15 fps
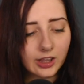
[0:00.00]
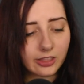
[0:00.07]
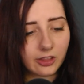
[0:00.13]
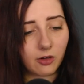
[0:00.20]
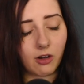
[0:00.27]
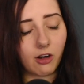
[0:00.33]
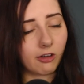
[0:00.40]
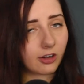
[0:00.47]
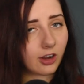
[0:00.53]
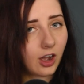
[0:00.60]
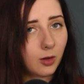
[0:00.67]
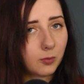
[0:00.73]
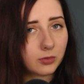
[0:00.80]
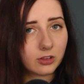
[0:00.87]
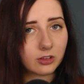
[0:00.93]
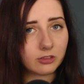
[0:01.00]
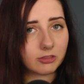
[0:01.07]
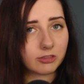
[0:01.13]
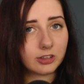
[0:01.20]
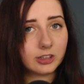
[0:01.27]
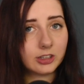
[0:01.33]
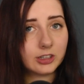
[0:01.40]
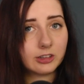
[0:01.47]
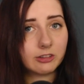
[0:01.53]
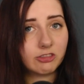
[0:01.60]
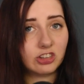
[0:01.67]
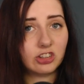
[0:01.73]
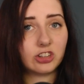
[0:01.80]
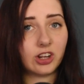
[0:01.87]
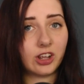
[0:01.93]
There are a couple of
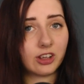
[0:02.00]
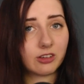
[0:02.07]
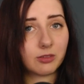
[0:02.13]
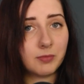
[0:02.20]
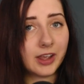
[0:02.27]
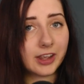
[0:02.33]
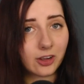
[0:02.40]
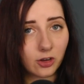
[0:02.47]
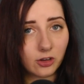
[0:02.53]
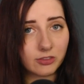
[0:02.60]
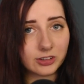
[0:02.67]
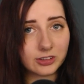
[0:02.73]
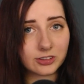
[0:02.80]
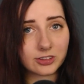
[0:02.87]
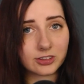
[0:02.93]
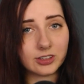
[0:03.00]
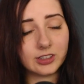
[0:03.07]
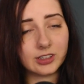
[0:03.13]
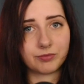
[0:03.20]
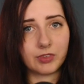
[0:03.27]
fish tank makeovers,